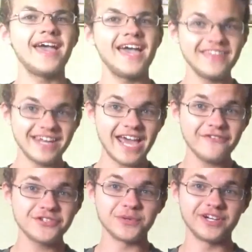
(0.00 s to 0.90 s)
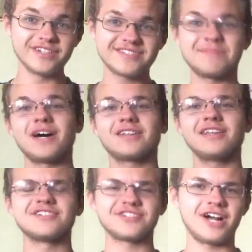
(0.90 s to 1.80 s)
And then afterwards, the
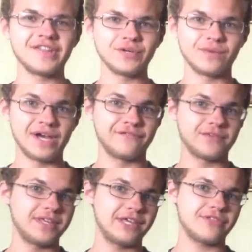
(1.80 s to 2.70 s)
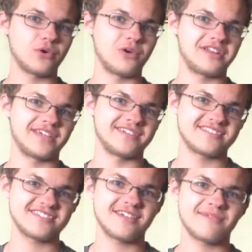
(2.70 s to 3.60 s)
Baudelaires are on the run from the
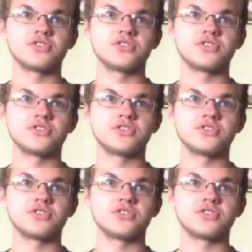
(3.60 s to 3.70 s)
authorities.